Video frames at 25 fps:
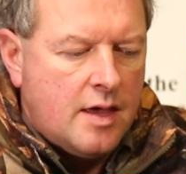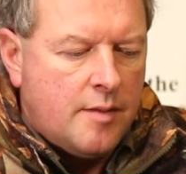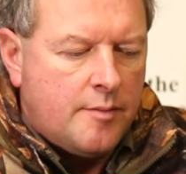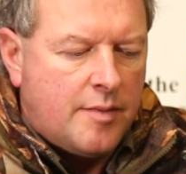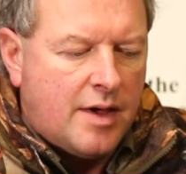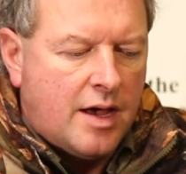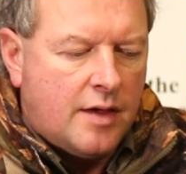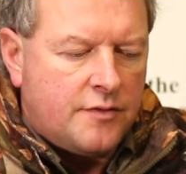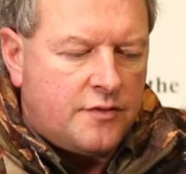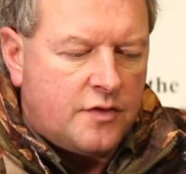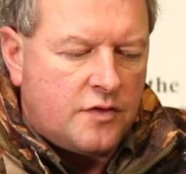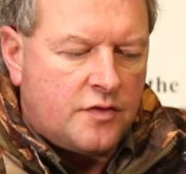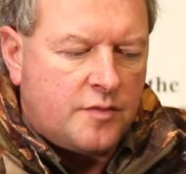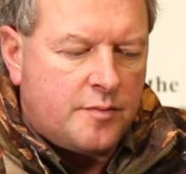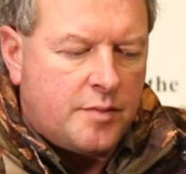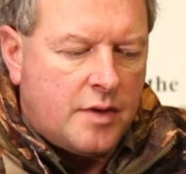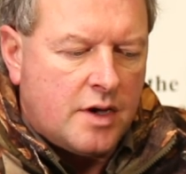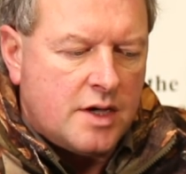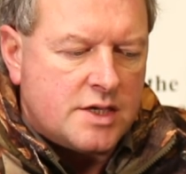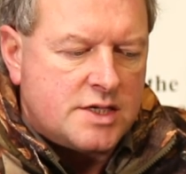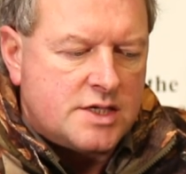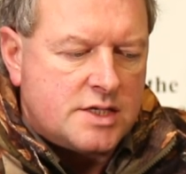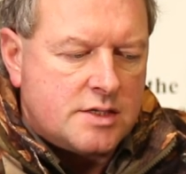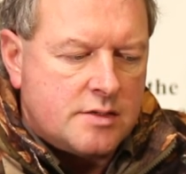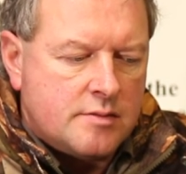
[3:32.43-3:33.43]

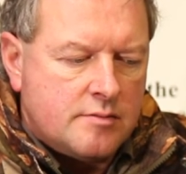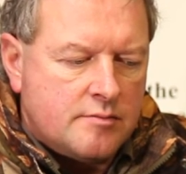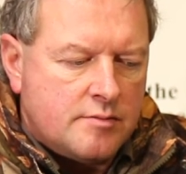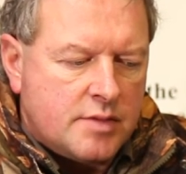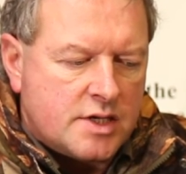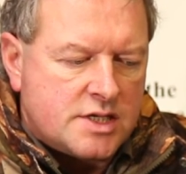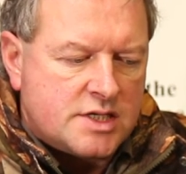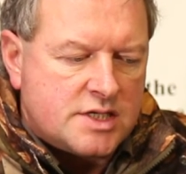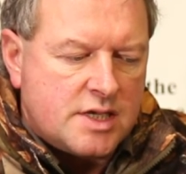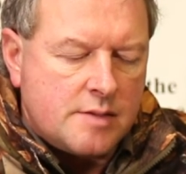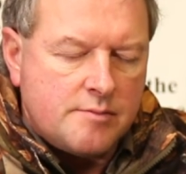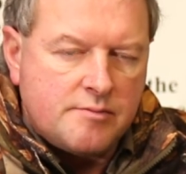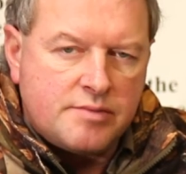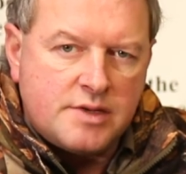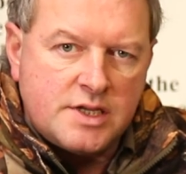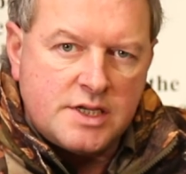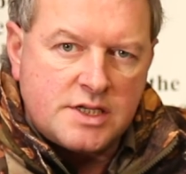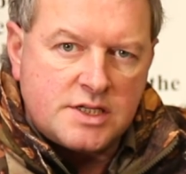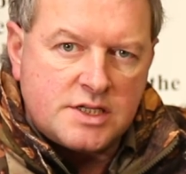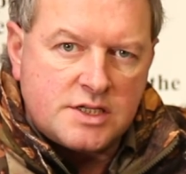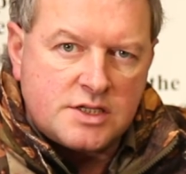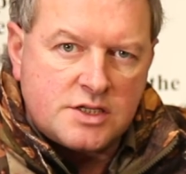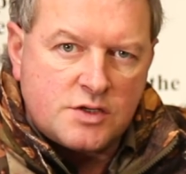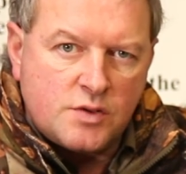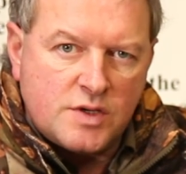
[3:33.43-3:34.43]
By simply
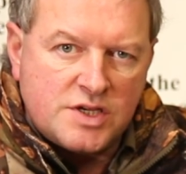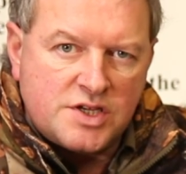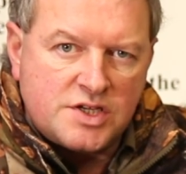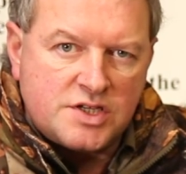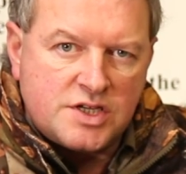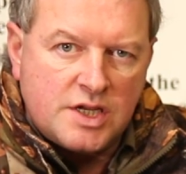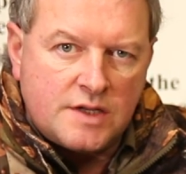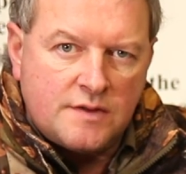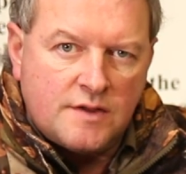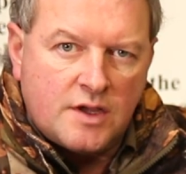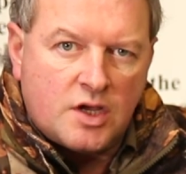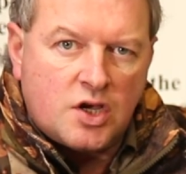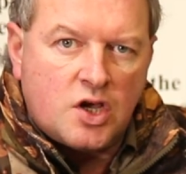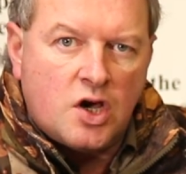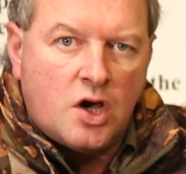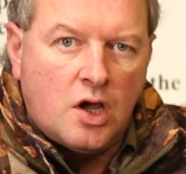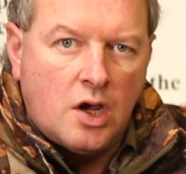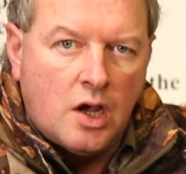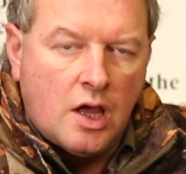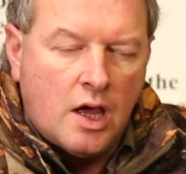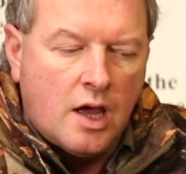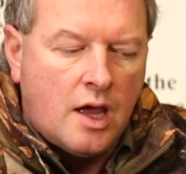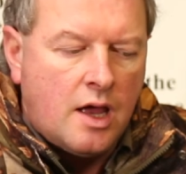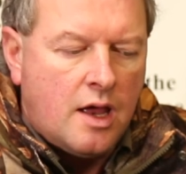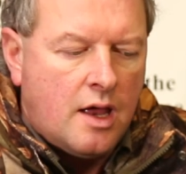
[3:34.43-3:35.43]
twisting the
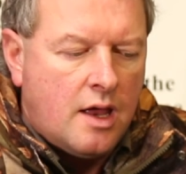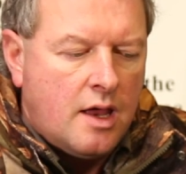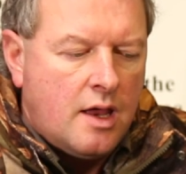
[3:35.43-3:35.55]
collar,